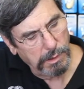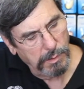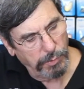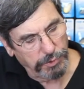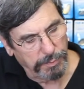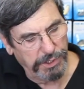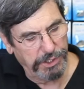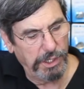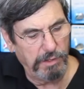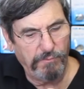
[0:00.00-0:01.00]
put the bead
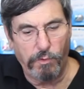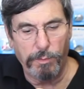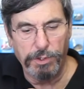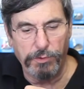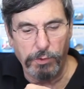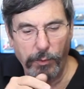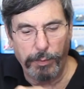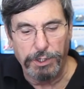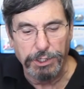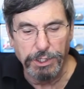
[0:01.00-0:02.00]
down, form another loop
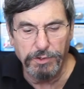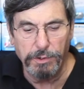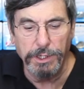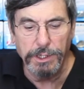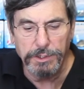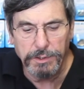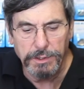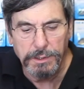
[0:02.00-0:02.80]
on the other end,